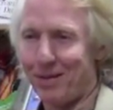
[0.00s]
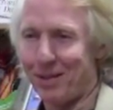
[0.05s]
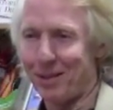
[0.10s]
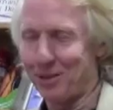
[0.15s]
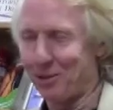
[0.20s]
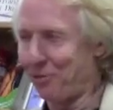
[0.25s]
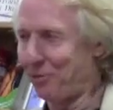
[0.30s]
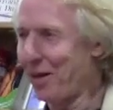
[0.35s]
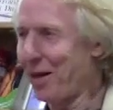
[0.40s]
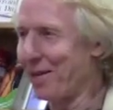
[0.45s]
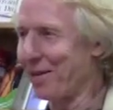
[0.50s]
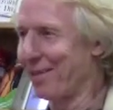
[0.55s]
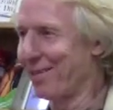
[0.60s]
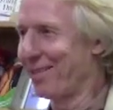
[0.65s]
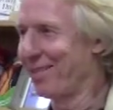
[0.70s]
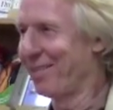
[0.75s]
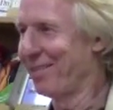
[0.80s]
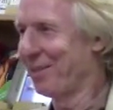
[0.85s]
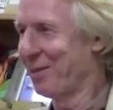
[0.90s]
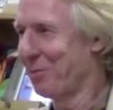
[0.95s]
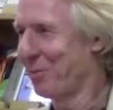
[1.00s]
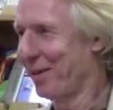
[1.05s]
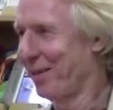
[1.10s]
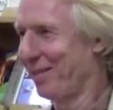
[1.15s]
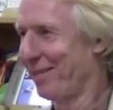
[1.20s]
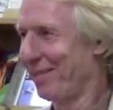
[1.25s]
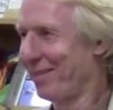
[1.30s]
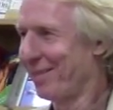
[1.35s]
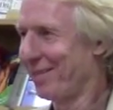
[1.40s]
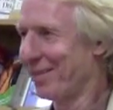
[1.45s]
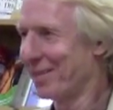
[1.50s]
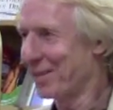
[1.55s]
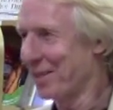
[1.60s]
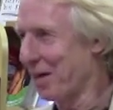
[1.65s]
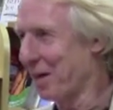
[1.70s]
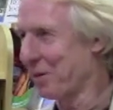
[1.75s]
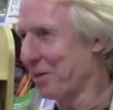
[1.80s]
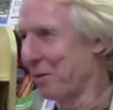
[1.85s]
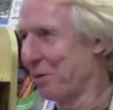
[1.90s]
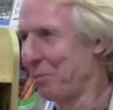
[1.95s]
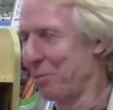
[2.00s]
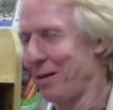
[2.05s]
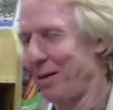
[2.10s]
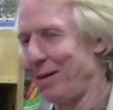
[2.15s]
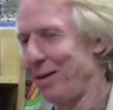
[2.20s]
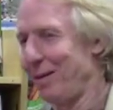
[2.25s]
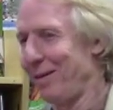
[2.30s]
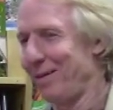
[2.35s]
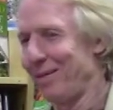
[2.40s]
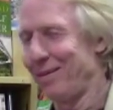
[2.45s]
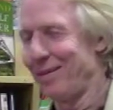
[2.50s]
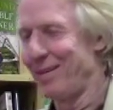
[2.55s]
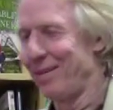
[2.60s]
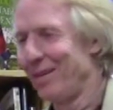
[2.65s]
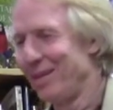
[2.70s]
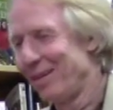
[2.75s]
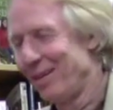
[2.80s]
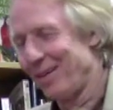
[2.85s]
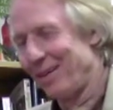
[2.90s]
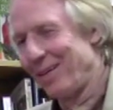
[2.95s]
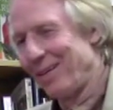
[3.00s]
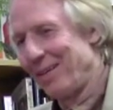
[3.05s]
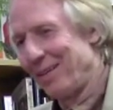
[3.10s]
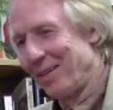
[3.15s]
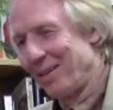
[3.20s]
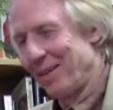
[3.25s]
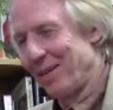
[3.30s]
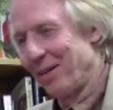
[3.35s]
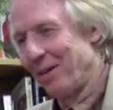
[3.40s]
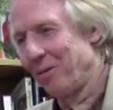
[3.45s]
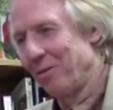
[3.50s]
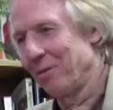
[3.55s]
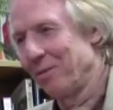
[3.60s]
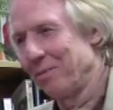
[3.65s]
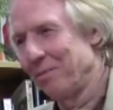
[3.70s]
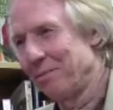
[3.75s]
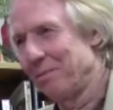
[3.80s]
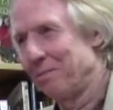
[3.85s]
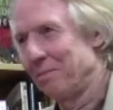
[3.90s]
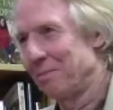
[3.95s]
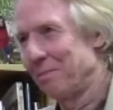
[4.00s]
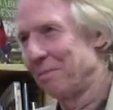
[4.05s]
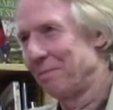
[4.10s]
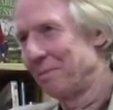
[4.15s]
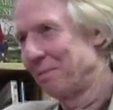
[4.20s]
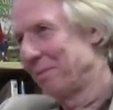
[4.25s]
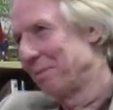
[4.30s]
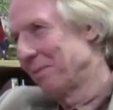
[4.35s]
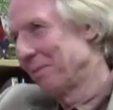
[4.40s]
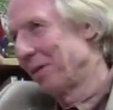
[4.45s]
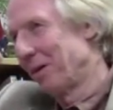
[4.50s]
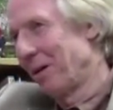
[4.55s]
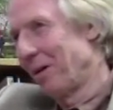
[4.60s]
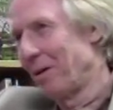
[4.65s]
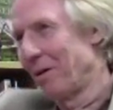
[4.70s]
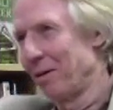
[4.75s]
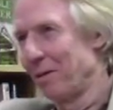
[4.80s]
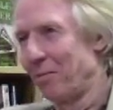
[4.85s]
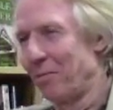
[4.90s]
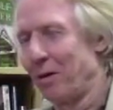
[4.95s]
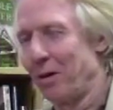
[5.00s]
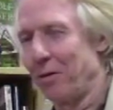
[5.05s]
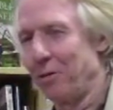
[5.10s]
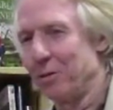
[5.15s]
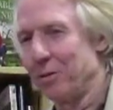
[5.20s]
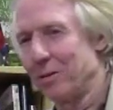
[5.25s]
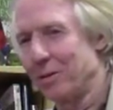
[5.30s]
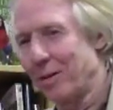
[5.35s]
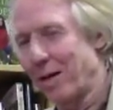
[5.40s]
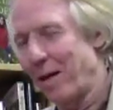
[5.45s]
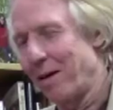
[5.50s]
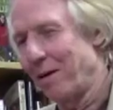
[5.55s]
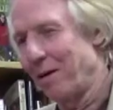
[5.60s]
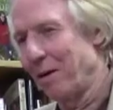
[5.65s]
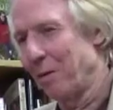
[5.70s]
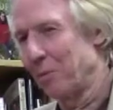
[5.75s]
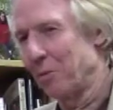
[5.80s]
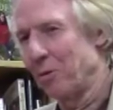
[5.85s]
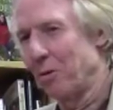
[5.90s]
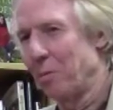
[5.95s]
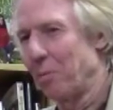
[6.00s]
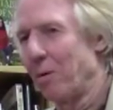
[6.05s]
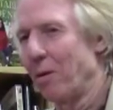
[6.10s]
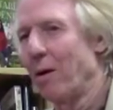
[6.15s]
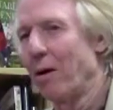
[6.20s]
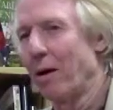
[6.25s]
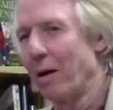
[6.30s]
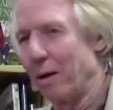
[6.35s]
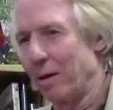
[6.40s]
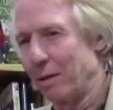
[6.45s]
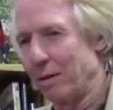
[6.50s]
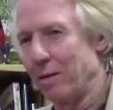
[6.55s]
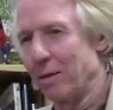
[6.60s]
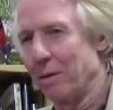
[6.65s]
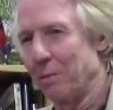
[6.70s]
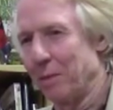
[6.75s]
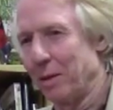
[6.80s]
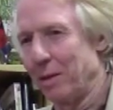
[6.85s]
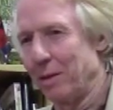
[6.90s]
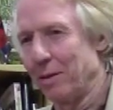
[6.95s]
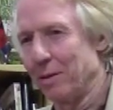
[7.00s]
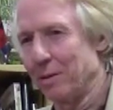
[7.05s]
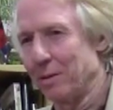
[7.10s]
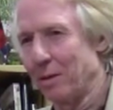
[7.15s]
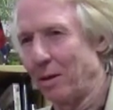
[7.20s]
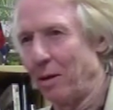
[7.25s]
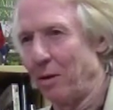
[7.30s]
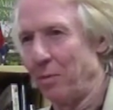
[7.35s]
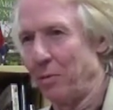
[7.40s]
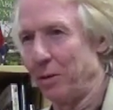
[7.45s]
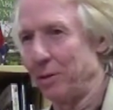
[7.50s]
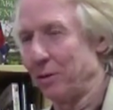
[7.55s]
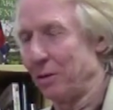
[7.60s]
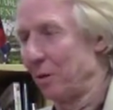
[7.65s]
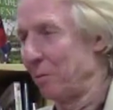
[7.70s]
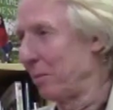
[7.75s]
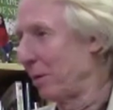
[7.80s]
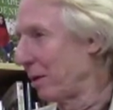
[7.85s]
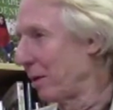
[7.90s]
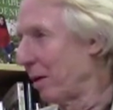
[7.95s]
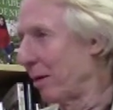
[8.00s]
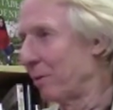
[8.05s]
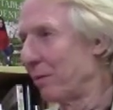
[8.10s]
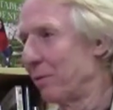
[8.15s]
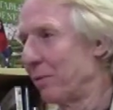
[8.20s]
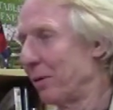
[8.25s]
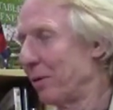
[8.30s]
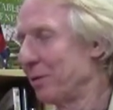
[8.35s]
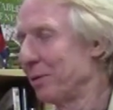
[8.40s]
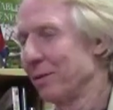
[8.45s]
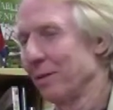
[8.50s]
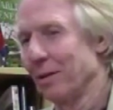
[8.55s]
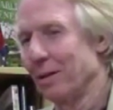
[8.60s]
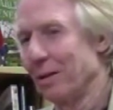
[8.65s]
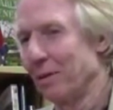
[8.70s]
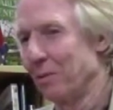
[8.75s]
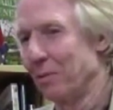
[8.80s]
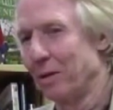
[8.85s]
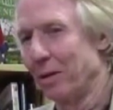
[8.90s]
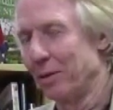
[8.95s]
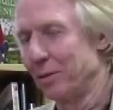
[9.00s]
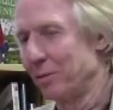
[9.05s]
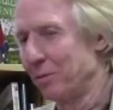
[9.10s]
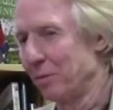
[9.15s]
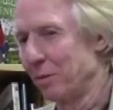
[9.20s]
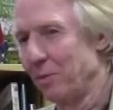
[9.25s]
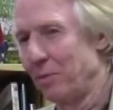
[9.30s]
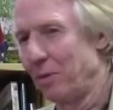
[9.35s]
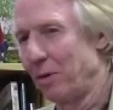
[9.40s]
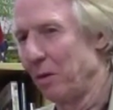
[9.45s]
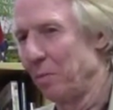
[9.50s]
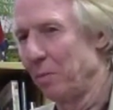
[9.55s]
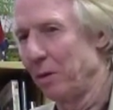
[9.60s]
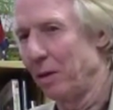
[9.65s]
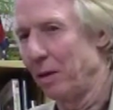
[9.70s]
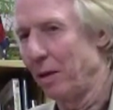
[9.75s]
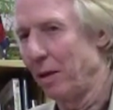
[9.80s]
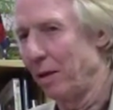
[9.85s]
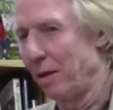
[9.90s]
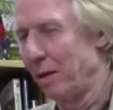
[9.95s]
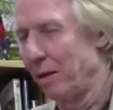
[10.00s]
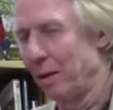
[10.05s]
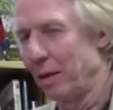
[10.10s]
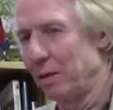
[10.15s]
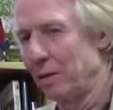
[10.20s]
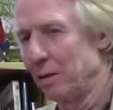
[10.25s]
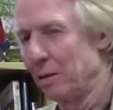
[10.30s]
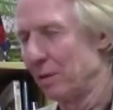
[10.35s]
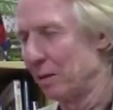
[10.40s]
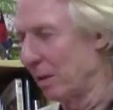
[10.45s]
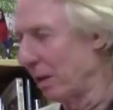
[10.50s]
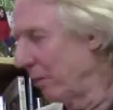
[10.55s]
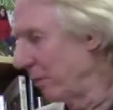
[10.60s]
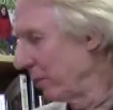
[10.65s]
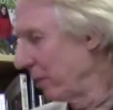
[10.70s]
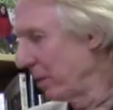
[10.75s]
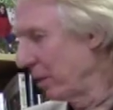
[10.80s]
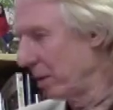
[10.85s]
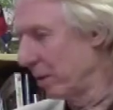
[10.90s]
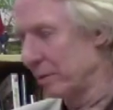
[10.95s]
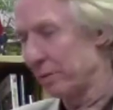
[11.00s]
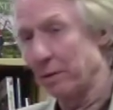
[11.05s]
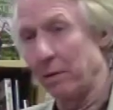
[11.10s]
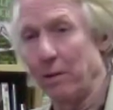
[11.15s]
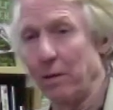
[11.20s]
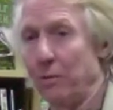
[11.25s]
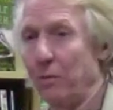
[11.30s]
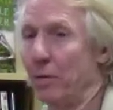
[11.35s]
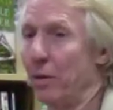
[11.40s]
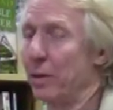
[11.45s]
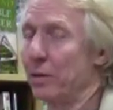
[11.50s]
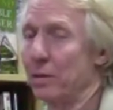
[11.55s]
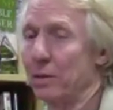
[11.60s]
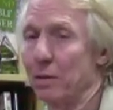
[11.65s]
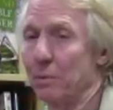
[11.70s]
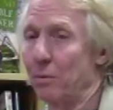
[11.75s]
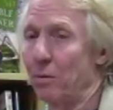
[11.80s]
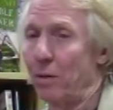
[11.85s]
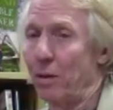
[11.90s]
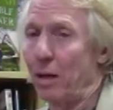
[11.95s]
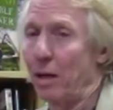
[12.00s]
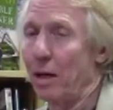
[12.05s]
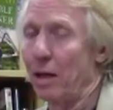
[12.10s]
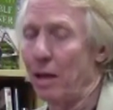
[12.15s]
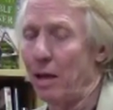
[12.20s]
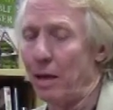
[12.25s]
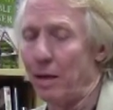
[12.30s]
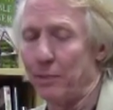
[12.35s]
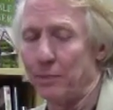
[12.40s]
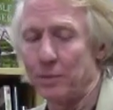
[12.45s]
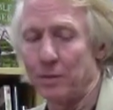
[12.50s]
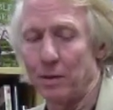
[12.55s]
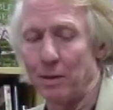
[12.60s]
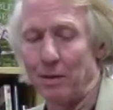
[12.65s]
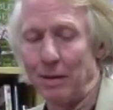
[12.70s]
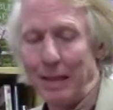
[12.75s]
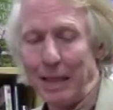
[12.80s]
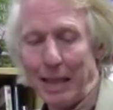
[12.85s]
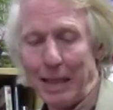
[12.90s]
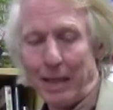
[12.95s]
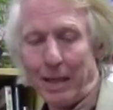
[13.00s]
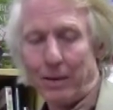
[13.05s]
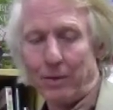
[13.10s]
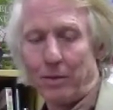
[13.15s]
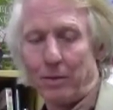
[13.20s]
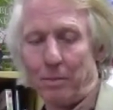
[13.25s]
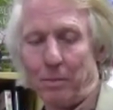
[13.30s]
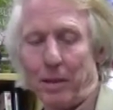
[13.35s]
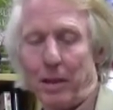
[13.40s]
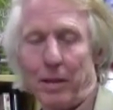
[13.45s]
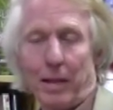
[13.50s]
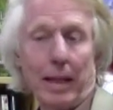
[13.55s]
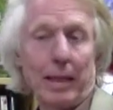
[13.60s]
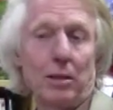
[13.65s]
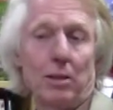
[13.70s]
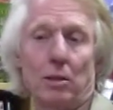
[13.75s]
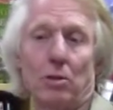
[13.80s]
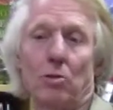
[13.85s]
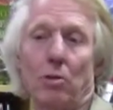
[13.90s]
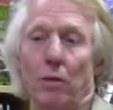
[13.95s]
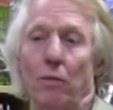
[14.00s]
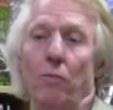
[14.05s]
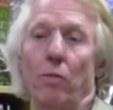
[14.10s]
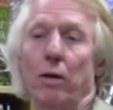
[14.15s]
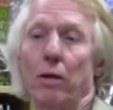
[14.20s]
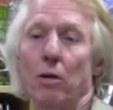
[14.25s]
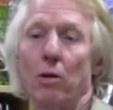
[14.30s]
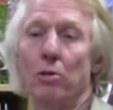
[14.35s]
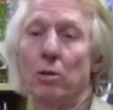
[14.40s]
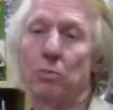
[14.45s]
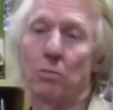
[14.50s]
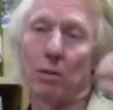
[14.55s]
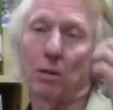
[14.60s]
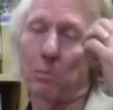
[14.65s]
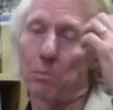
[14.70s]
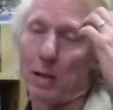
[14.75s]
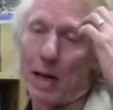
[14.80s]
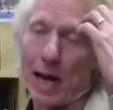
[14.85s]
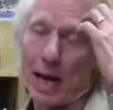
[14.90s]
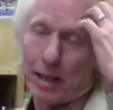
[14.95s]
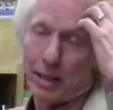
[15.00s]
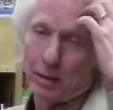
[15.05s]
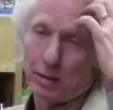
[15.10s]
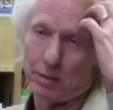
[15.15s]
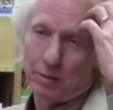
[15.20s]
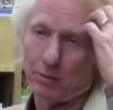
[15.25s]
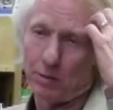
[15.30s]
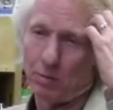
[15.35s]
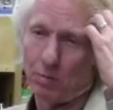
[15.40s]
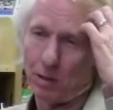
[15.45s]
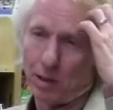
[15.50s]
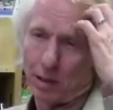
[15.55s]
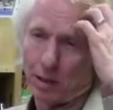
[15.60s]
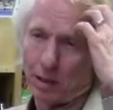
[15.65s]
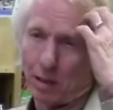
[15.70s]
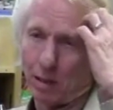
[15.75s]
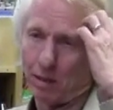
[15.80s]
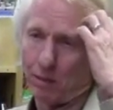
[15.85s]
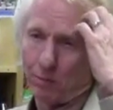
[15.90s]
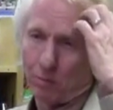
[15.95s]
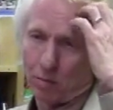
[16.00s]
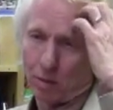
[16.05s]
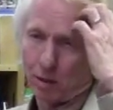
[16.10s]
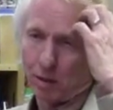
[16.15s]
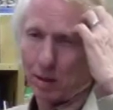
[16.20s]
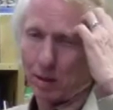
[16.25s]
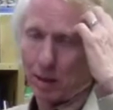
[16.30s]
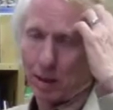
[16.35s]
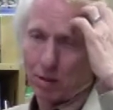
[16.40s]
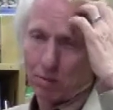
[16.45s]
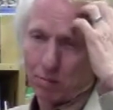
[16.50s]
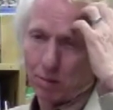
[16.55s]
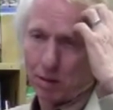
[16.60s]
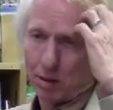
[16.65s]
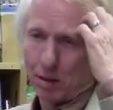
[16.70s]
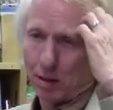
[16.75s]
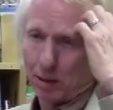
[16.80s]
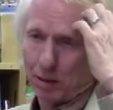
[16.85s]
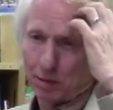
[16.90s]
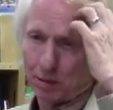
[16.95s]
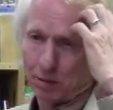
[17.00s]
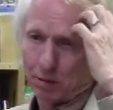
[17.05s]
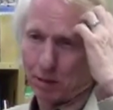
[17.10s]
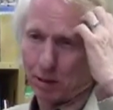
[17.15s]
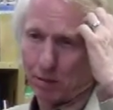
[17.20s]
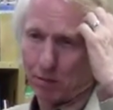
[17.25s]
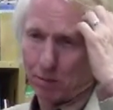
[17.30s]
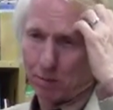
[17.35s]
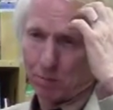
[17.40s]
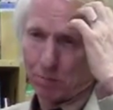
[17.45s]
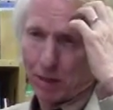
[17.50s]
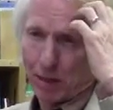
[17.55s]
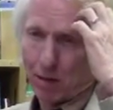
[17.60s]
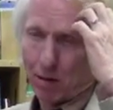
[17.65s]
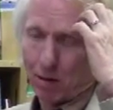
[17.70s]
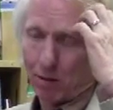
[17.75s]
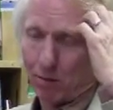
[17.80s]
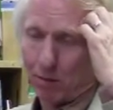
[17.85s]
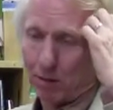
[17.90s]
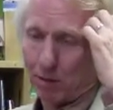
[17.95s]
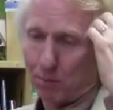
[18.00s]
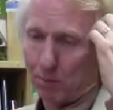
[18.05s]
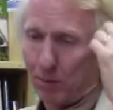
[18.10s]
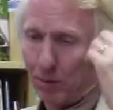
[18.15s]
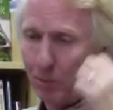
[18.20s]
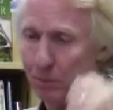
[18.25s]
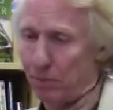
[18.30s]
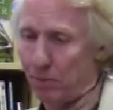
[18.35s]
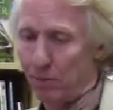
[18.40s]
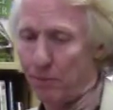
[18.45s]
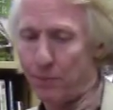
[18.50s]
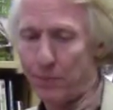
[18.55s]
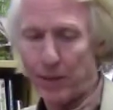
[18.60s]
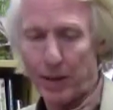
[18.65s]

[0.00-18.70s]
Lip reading: it's a fight. I mean, it's not going to be, you know, all the rows standing up to applaud. I mean, it's always going to be controversial. It was from the very beginning in 1970, and it certainly was at the point I left. So to me, that's just sort of what goes with the package of doing the kind of work that ACORN does and trying to empower local people.